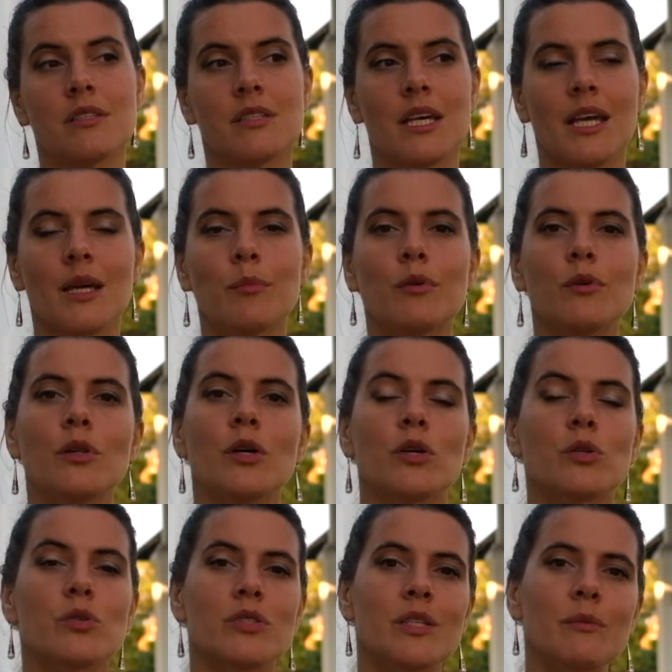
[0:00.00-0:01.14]
is able
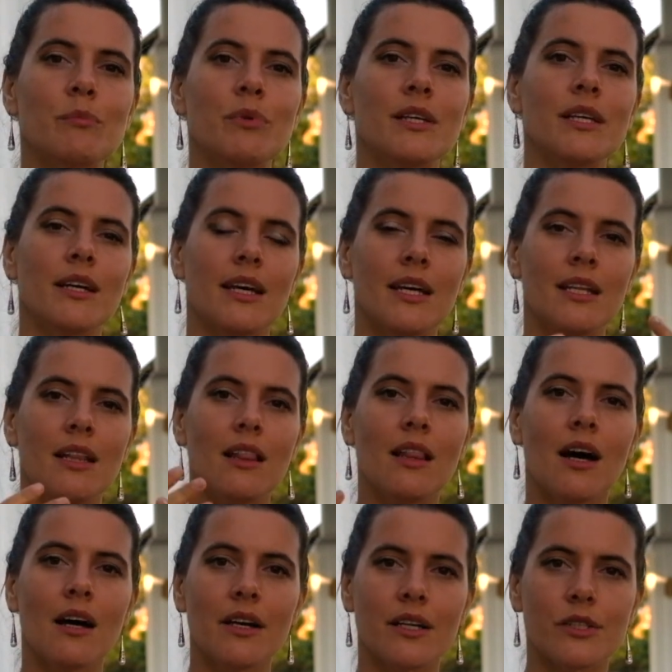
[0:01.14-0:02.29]
to simply
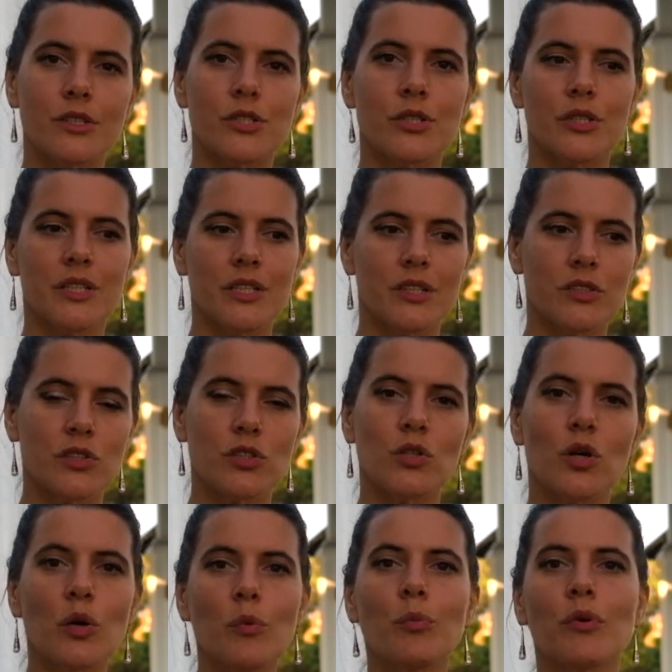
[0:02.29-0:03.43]
enlarge the
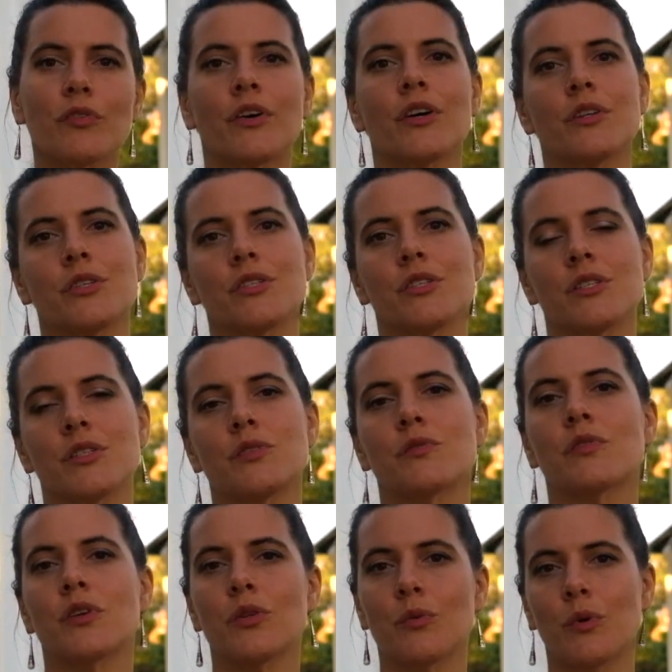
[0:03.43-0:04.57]
scope of consciousness
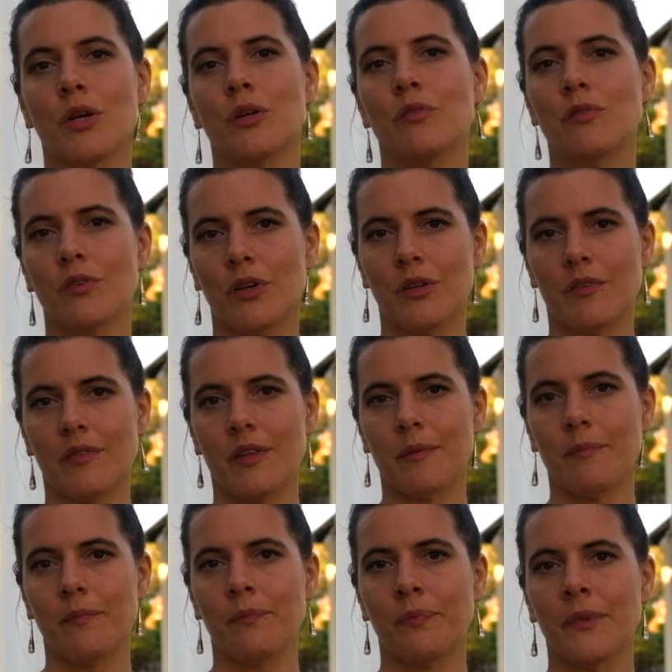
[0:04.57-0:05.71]
for the one in front of
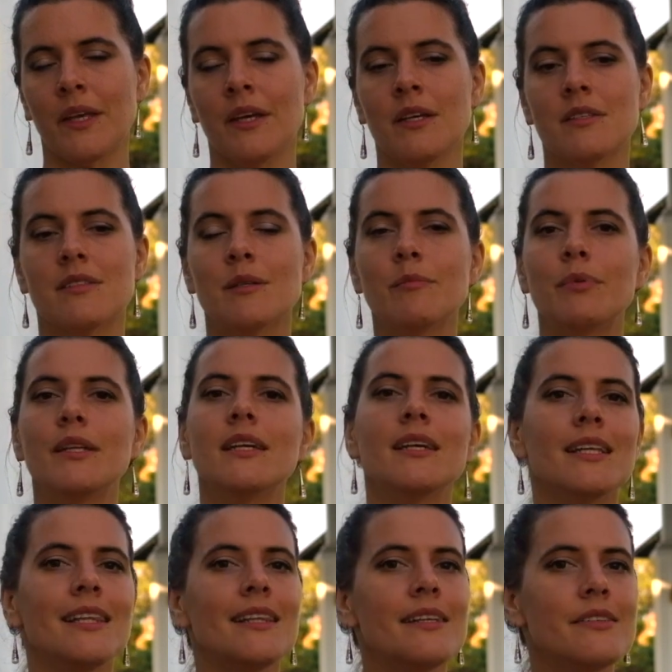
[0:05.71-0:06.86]
them. Simply
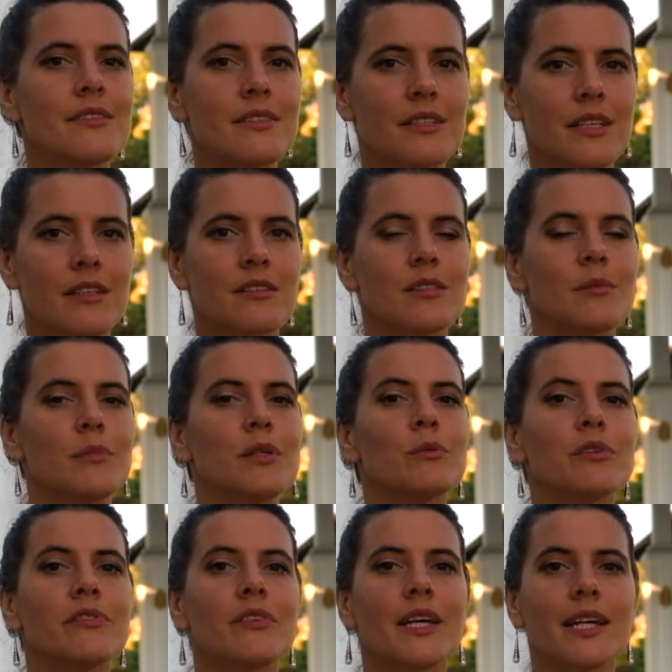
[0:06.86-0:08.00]
listening, simply
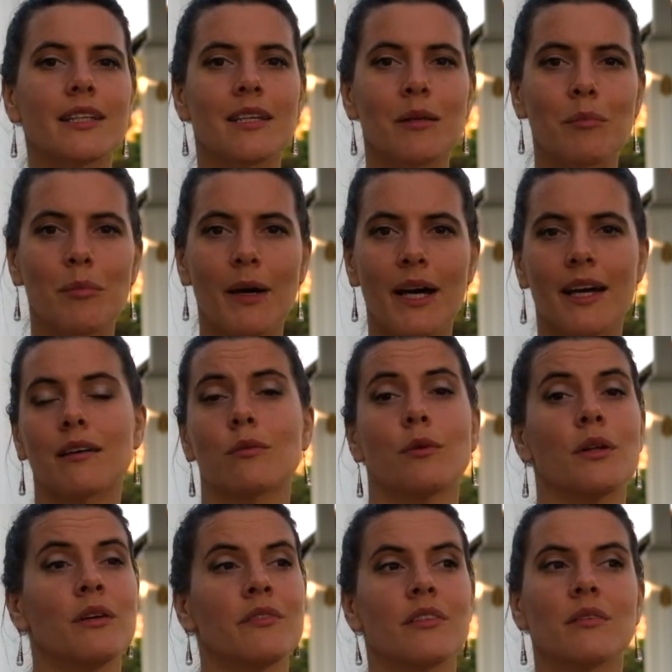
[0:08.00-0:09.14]
reflecting back.
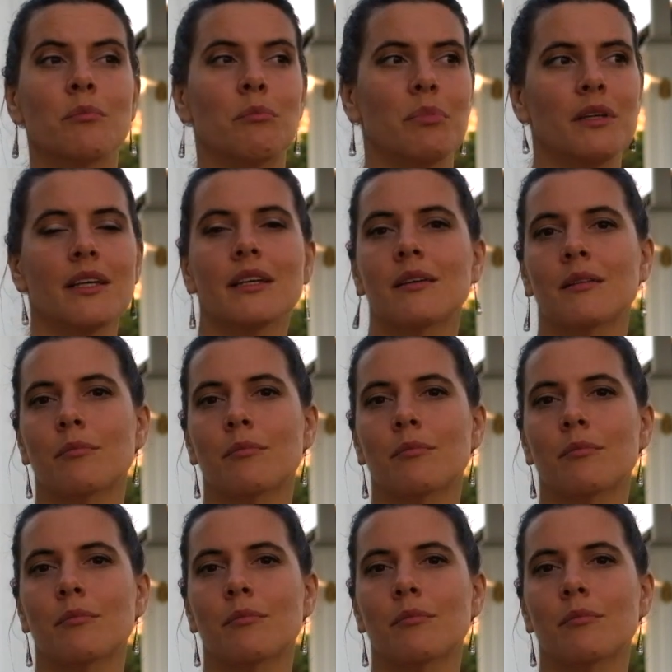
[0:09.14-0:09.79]
One of the big